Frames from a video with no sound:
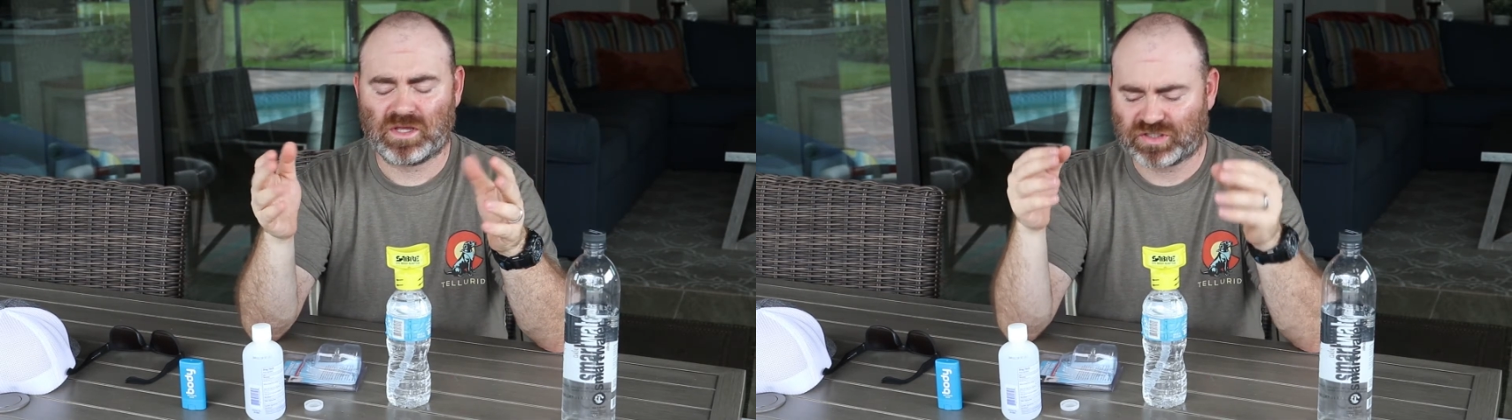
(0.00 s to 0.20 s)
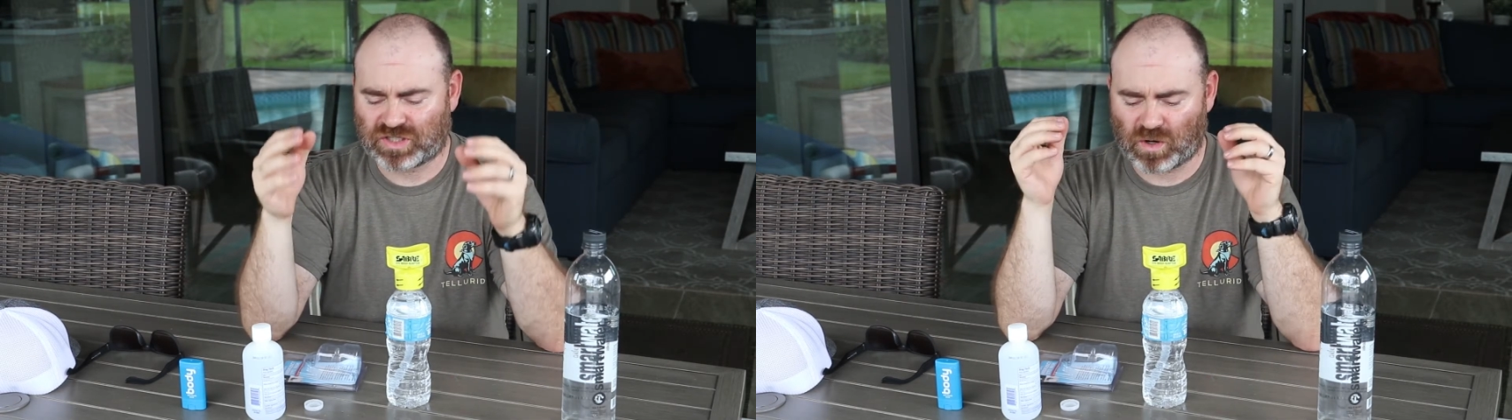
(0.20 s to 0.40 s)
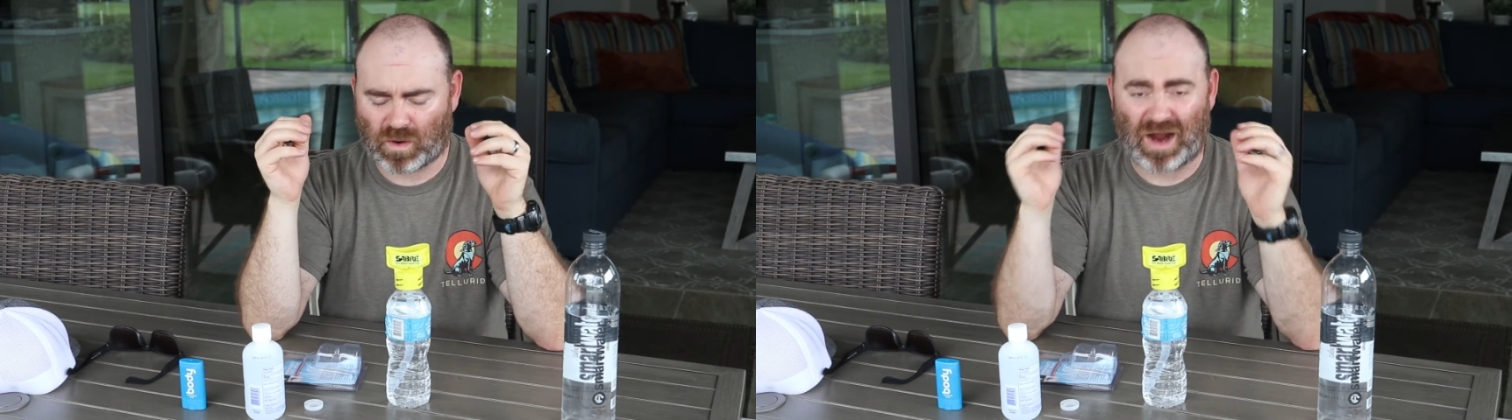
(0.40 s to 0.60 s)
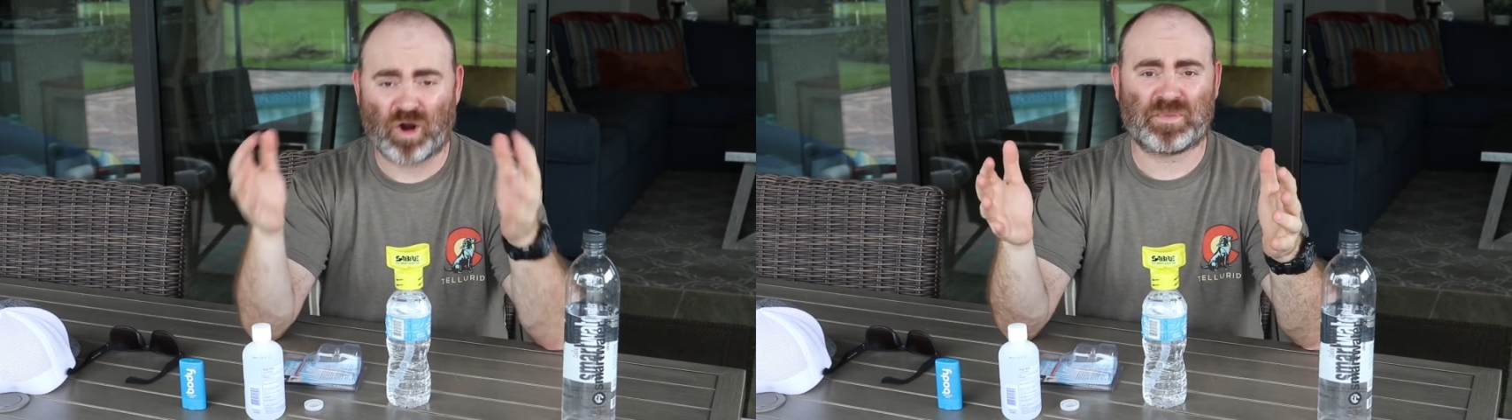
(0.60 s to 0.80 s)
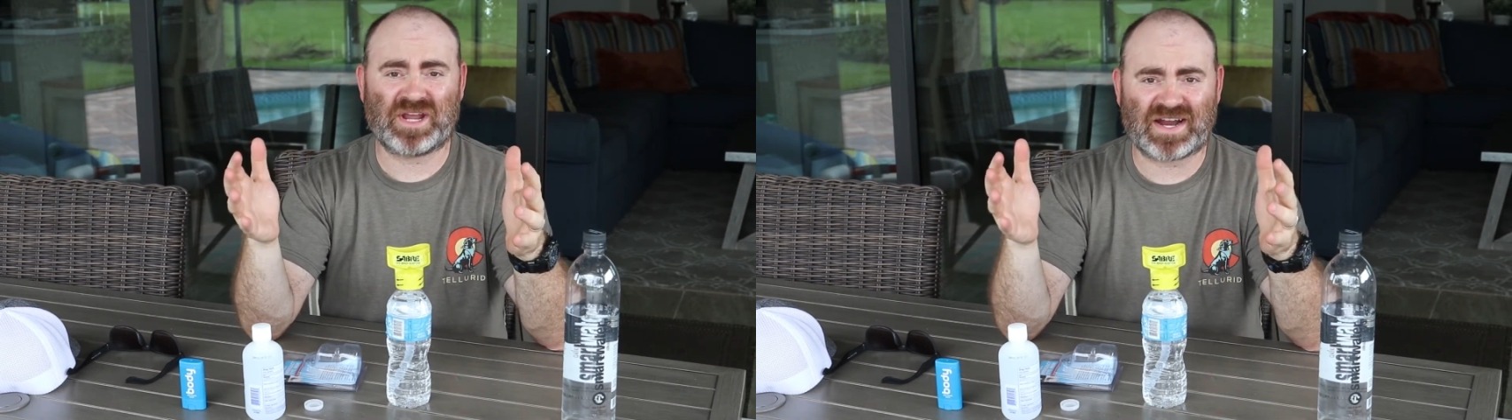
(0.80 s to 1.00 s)
So I
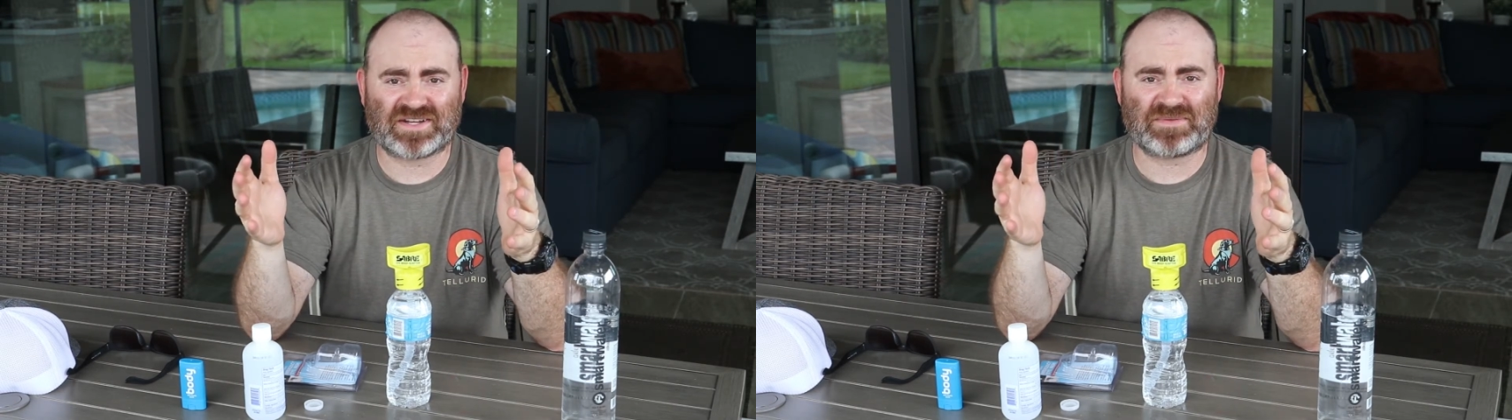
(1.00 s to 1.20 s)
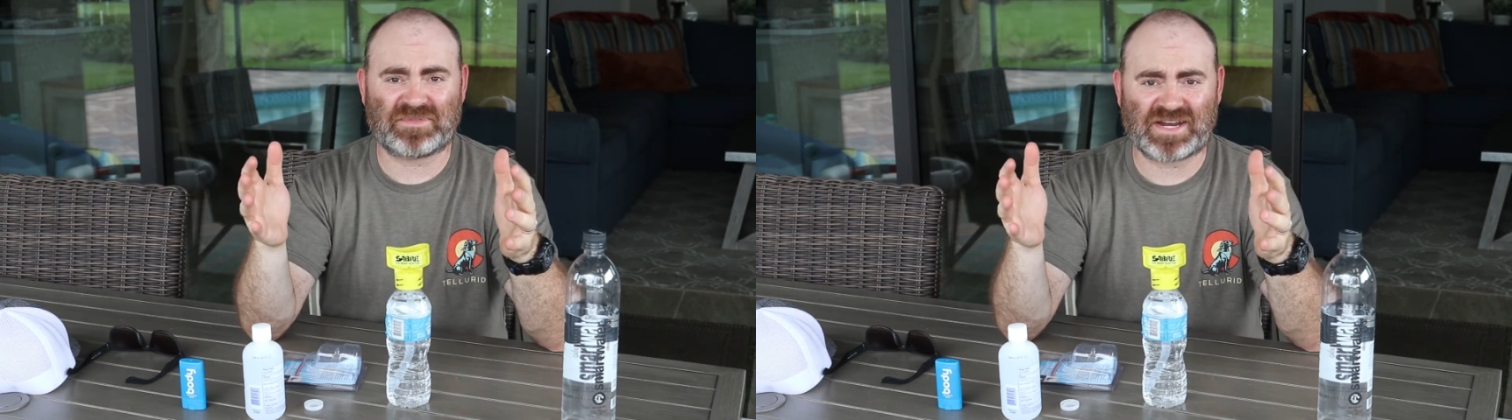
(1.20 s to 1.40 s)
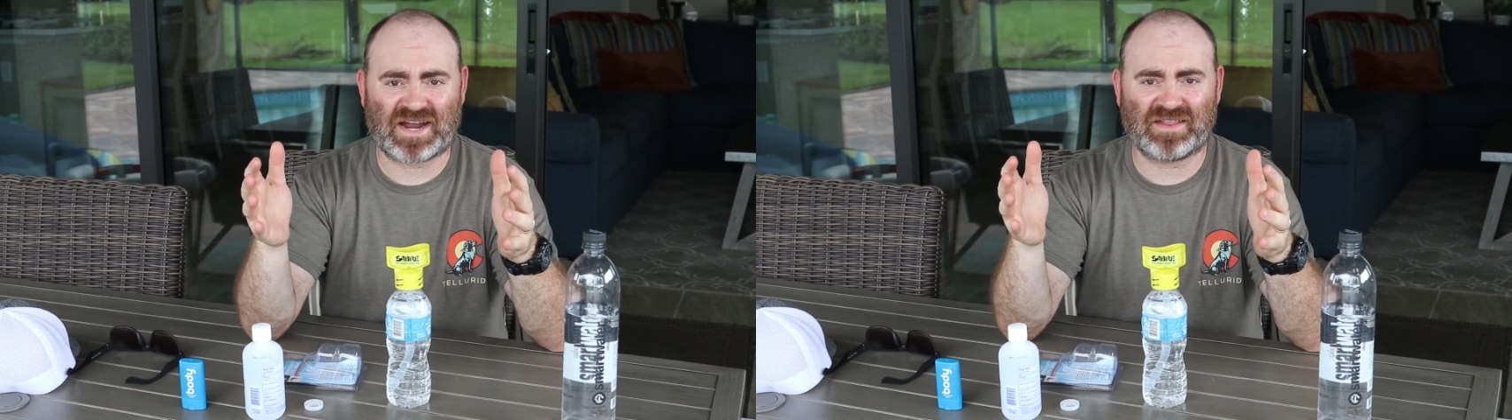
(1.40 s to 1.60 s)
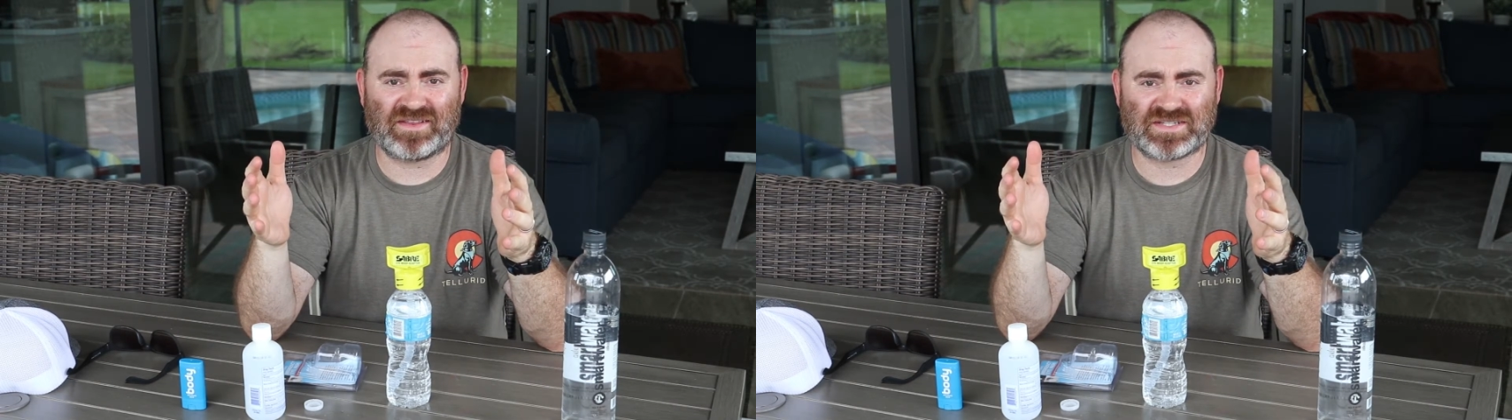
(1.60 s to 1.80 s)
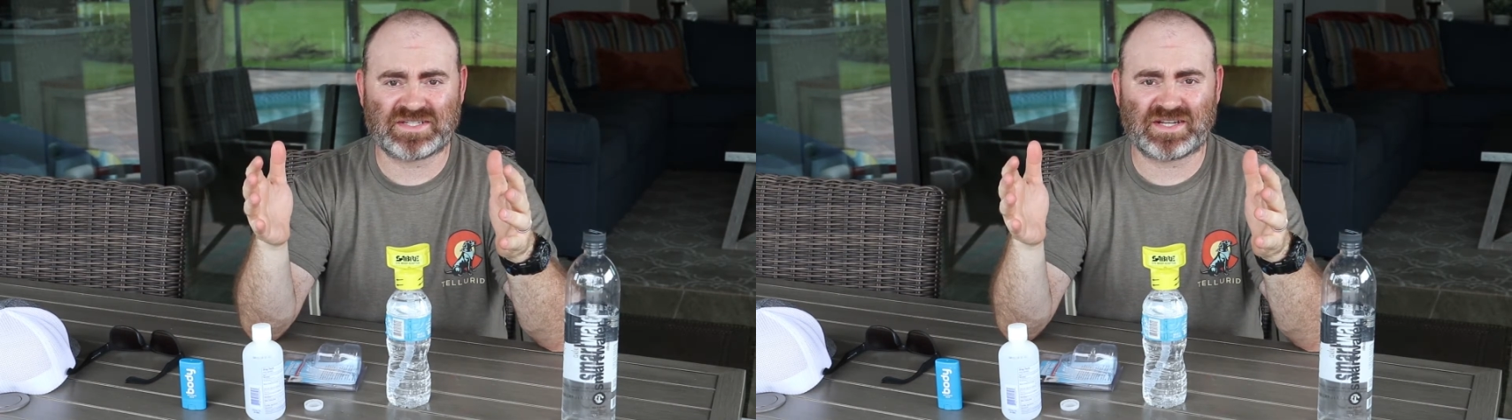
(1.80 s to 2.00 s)
hope you got something out of
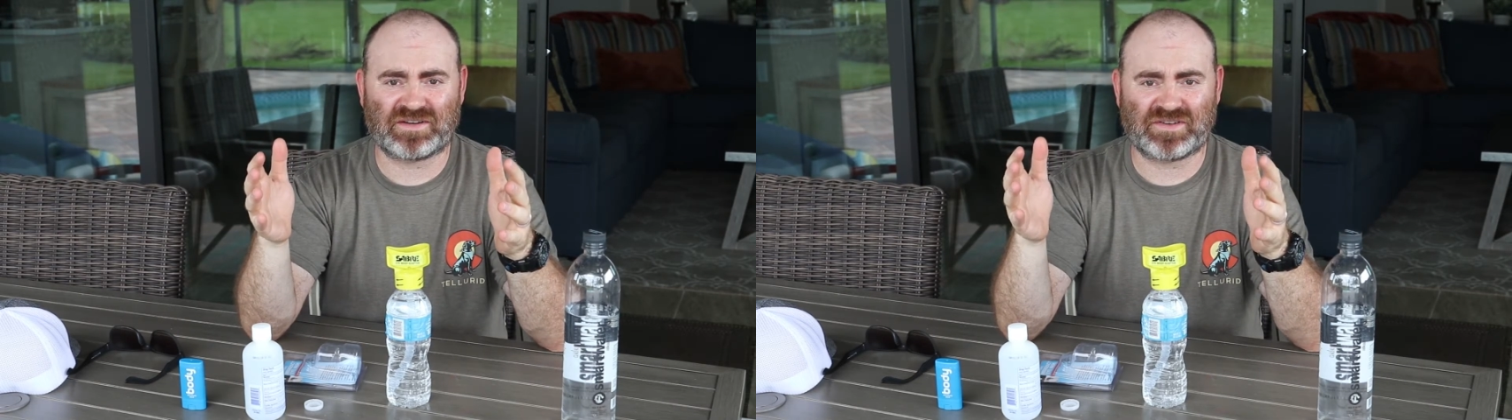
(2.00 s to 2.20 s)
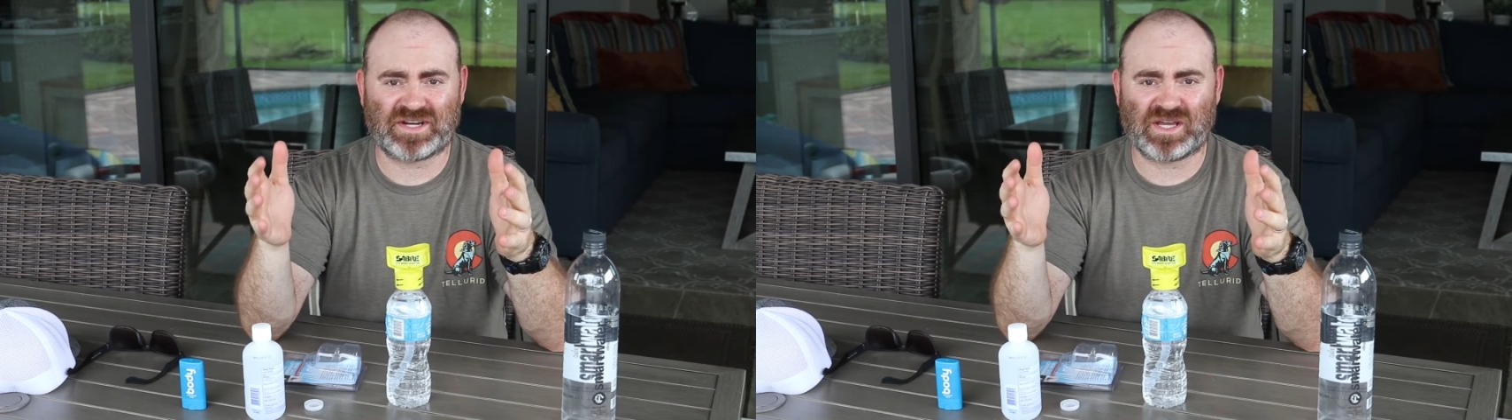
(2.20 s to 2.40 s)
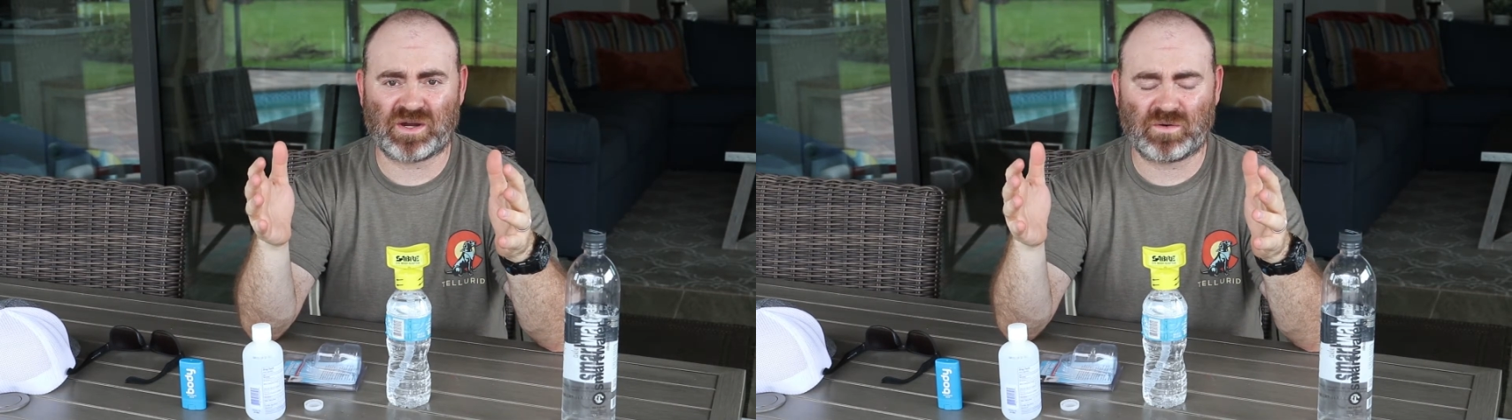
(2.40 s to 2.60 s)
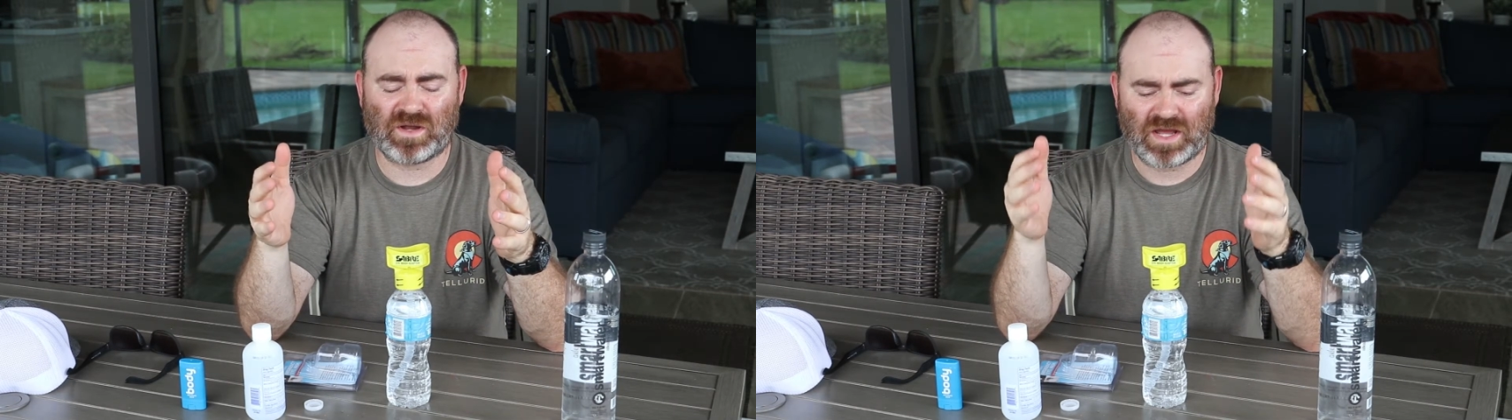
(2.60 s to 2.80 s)
this uh, video.